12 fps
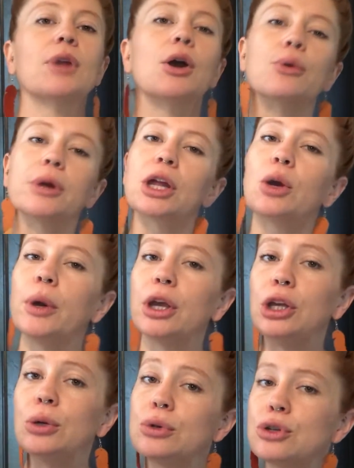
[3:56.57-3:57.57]
A really quick
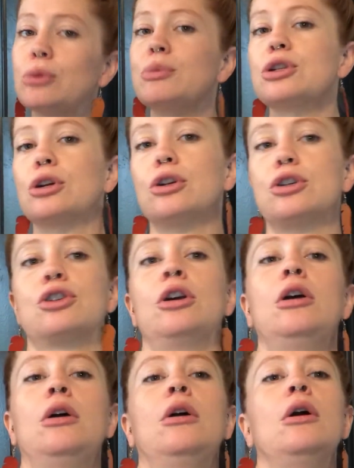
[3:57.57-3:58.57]
YouTube search
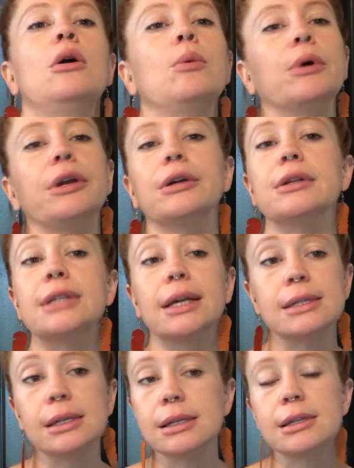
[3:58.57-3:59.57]
will yield
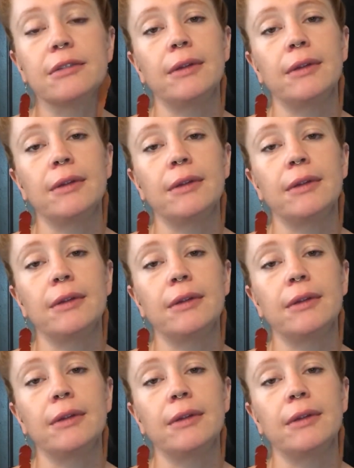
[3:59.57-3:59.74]
dozens of